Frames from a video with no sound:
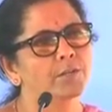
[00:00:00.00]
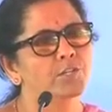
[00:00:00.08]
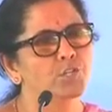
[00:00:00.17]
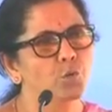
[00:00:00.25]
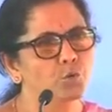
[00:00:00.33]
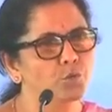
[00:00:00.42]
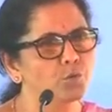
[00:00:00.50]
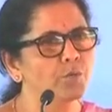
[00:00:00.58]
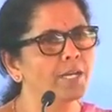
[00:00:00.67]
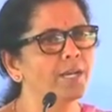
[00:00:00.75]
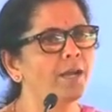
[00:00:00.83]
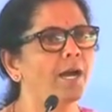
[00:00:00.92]
So
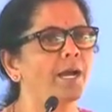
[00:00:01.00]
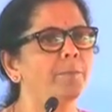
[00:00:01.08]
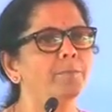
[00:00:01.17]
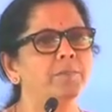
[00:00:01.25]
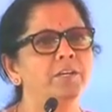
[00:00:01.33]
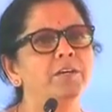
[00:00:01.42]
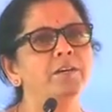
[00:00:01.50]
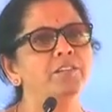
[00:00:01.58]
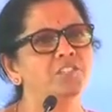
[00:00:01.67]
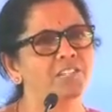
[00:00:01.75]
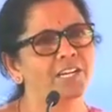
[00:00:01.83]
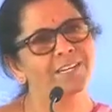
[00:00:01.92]
today I am here
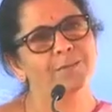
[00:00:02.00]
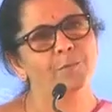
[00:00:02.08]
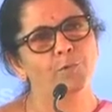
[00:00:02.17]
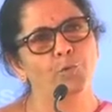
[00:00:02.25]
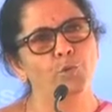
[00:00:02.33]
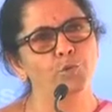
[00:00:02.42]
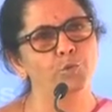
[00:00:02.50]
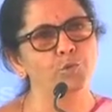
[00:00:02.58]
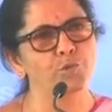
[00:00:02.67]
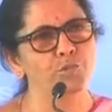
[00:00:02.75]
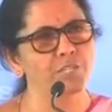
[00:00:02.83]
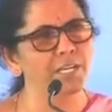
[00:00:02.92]
standing before you
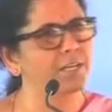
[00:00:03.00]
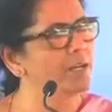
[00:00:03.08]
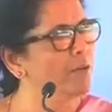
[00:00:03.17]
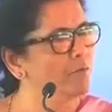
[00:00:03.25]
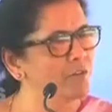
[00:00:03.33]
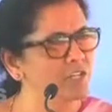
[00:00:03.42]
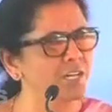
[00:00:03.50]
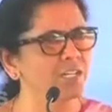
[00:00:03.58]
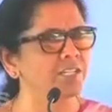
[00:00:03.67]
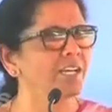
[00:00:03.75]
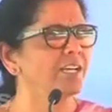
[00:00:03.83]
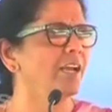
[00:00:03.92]
to say we shall
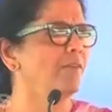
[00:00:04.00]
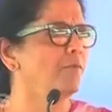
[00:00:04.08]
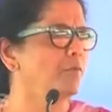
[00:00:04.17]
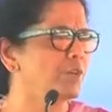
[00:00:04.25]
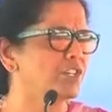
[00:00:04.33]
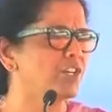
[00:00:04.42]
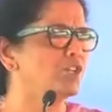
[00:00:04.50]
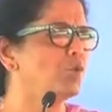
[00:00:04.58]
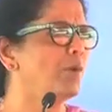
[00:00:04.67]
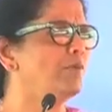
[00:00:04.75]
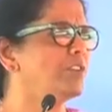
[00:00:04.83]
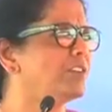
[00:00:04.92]

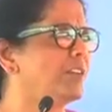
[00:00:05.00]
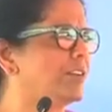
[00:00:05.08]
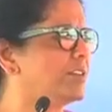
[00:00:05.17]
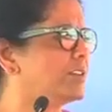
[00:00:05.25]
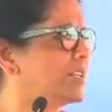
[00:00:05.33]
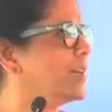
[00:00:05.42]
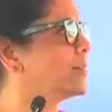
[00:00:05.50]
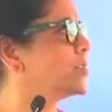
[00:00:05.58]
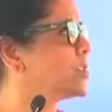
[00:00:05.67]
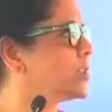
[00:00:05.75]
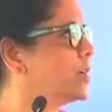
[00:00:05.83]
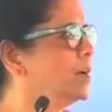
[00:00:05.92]
do everything that it
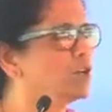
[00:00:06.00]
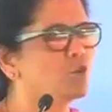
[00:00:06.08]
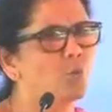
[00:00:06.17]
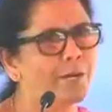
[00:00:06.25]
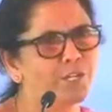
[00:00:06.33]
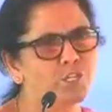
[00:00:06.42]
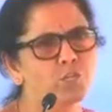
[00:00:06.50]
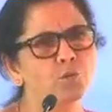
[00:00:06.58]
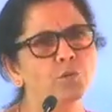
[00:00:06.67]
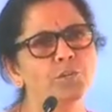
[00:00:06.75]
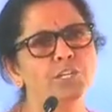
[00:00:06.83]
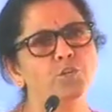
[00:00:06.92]
takes to
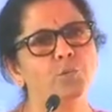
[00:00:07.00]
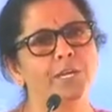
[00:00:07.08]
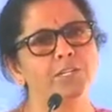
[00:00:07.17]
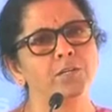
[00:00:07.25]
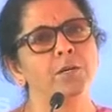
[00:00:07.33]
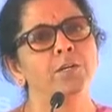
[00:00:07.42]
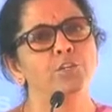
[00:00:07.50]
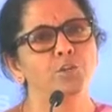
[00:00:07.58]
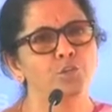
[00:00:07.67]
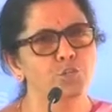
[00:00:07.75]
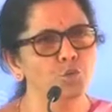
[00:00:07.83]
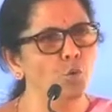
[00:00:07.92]
ensure that you get
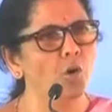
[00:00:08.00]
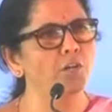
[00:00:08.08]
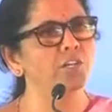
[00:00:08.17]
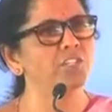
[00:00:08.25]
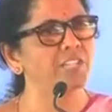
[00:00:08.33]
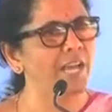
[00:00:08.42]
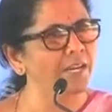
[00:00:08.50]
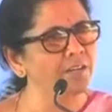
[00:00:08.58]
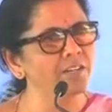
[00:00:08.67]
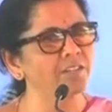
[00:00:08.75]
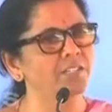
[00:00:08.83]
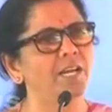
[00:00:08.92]
your due orders
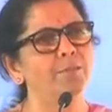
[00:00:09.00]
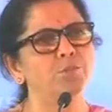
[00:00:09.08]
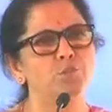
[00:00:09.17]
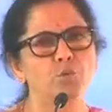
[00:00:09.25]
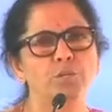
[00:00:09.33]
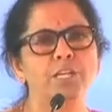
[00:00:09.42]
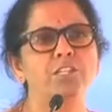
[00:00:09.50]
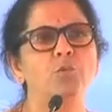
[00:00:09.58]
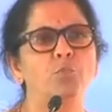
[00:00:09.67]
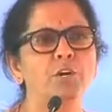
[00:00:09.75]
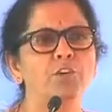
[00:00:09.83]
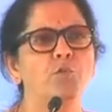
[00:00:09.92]
and in time so that the
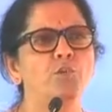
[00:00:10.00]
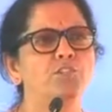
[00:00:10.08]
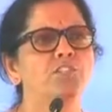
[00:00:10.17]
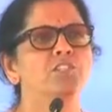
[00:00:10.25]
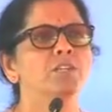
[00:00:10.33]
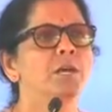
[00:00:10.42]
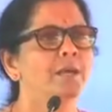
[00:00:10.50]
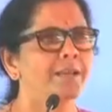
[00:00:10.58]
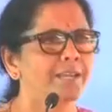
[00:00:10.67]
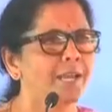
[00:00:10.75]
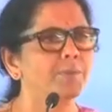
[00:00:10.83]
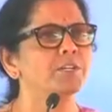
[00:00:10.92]
workforce is
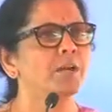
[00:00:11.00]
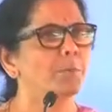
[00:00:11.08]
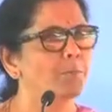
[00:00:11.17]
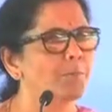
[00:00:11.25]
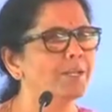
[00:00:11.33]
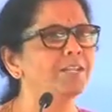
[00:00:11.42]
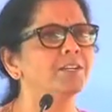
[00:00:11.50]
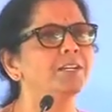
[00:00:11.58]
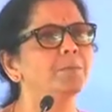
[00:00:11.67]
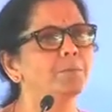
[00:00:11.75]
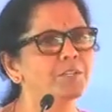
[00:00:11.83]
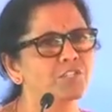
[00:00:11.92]
kept
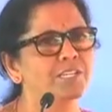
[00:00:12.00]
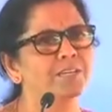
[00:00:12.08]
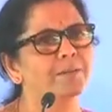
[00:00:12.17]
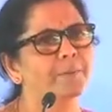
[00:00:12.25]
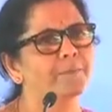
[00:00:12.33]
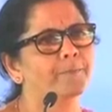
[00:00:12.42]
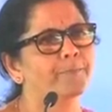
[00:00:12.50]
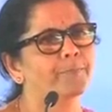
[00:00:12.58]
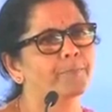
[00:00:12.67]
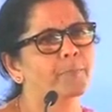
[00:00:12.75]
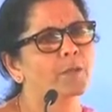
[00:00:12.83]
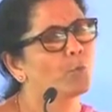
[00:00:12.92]
completely busy.
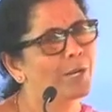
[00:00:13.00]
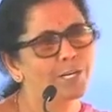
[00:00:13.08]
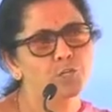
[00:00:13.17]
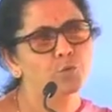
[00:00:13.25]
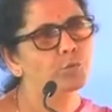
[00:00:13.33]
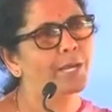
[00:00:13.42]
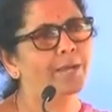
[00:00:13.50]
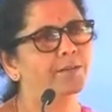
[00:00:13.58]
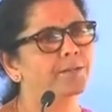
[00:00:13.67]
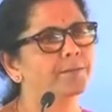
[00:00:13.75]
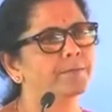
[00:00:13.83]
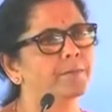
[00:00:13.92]
We'll do
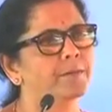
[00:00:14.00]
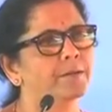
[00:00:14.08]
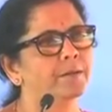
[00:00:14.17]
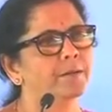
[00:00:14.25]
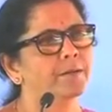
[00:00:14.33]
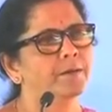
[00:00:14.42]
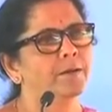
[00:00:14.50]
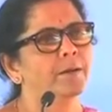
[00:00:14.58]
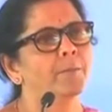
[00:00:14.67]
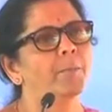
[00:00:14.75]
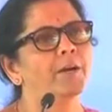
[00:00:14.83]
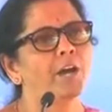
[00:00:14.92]

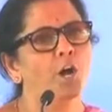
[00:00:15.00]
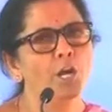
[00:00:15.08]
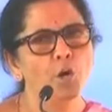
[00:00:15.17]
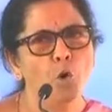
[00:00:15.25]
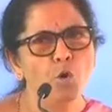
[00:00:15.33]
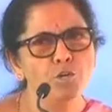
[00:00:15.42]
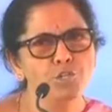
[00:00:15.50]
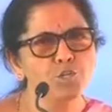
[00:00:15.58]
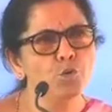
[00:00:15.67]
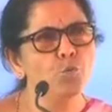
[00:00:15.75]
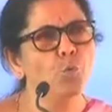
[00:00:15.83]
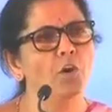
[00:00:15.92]
that. But I
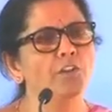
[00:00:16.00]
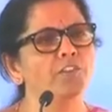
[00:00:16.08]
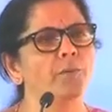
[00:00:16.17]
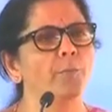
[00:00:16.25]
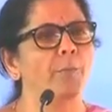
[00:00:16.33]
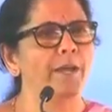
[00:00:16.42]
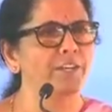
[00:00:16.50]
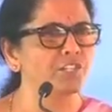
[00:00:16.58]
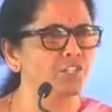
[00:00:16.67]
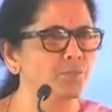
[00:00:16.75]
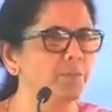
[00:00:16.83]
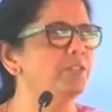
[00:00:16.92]
also want the
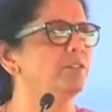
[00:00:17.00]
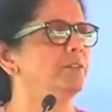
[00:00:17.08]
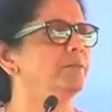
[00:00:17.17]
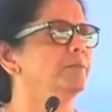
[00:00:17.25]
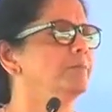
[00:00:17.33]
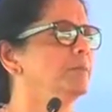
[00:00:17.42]
management,